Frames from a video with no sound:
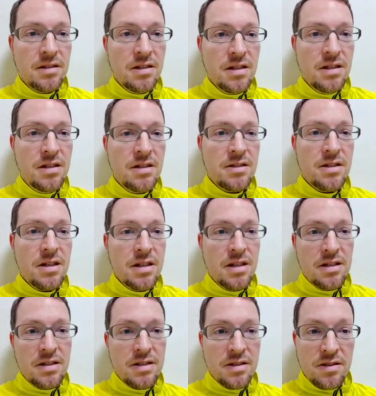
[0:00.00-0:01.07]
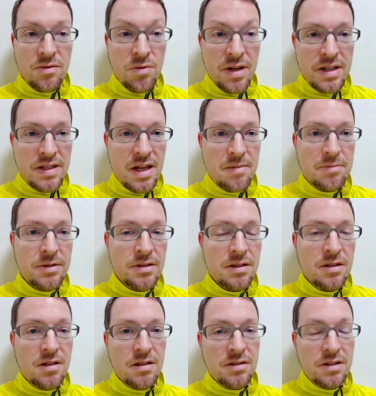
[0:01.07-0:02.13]
Here is one example
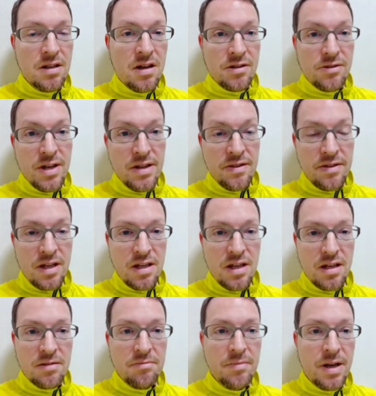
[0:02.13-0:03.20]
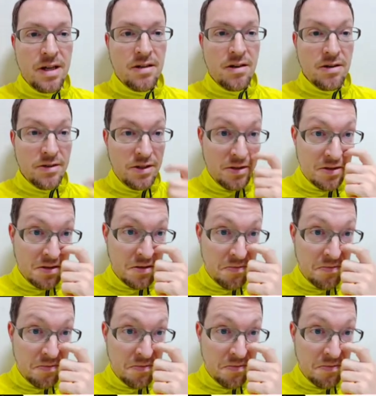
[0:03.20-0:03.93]
called Concrete Thinking by Carl Jung.